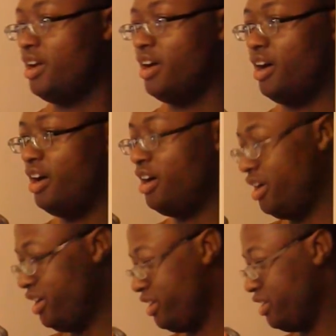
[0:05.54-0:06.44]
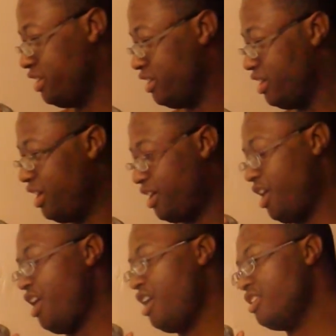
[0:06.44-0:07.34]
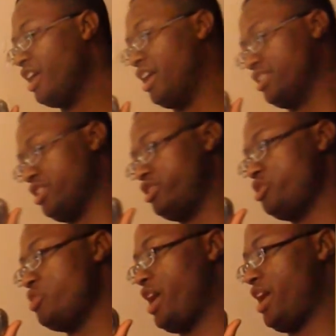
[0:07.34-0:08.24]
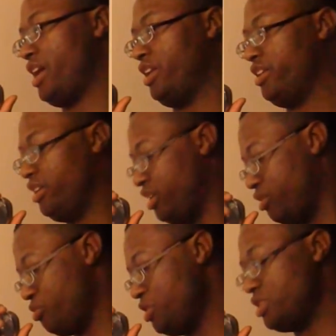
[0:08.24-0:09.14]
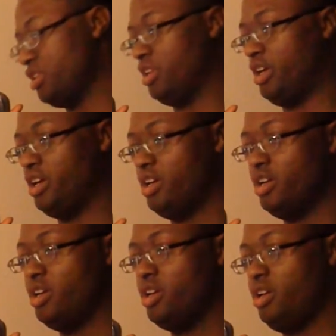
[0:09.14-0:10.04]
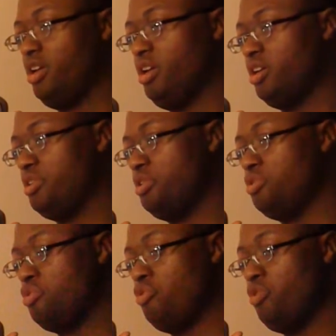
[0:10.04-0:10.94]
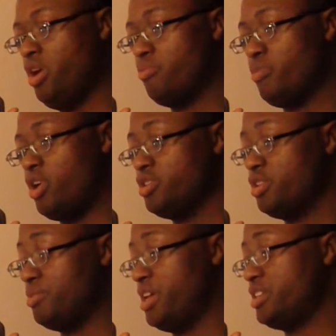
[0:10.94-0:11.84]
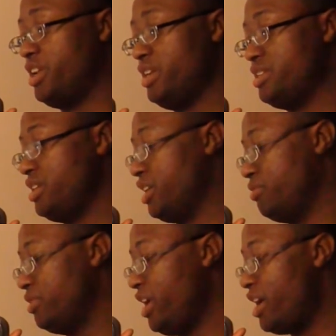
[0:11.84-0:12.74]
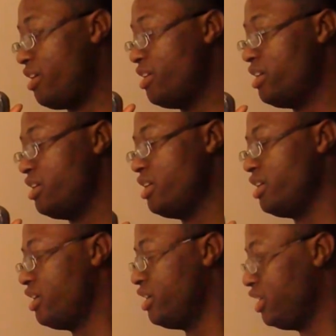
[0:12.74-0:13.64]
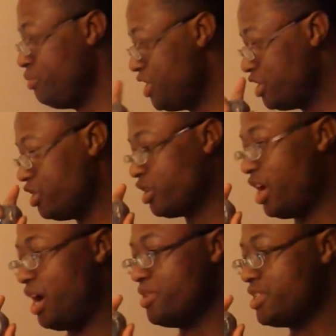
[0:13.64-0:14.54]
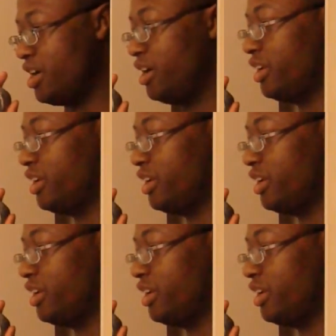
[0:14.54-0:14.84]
on a call out that you had recently. You and Poncho Blazin ATM. Now, let me get your comments on the